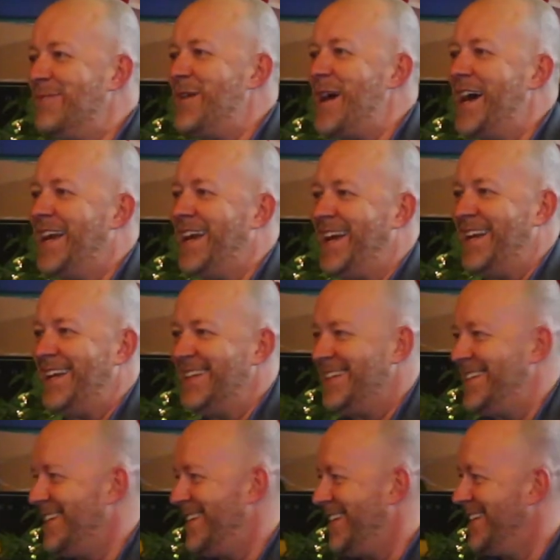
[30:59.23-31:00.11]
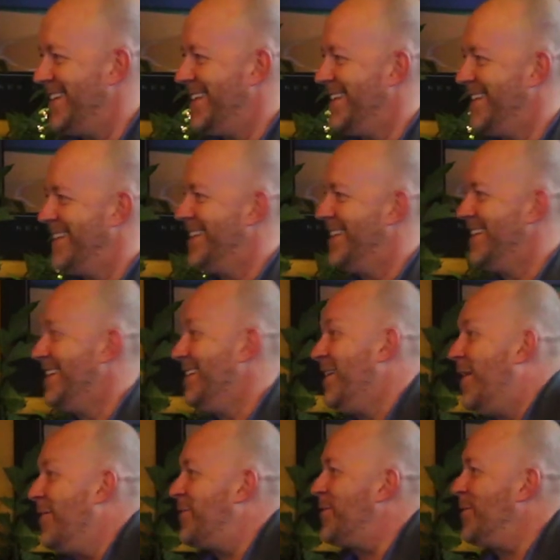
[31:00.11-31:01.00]
about it.
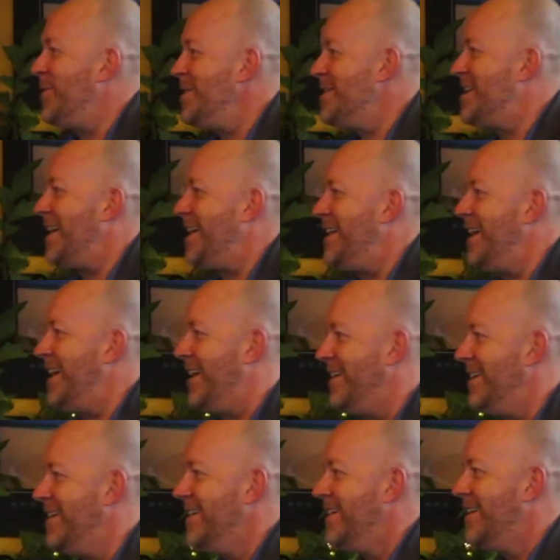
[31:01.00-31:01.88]
Of course they did.